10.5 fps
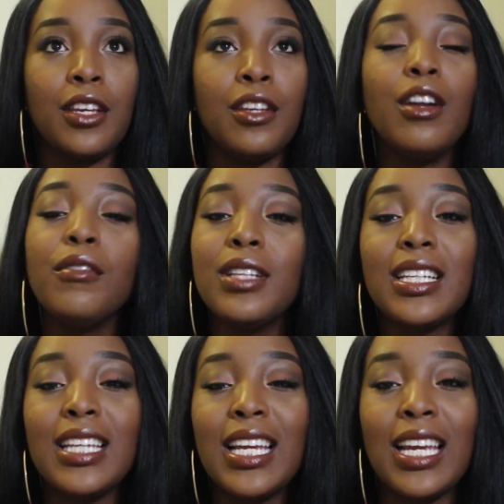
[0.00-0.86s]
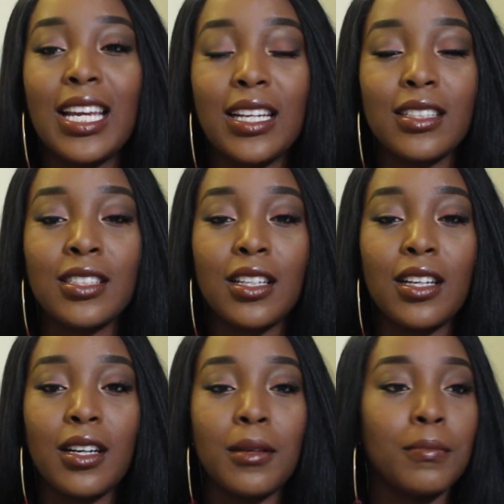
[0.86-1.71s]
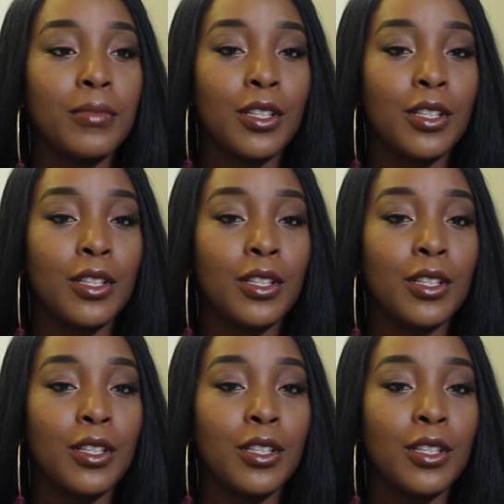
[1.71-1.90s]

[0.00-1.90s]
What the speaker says: you don't really need to,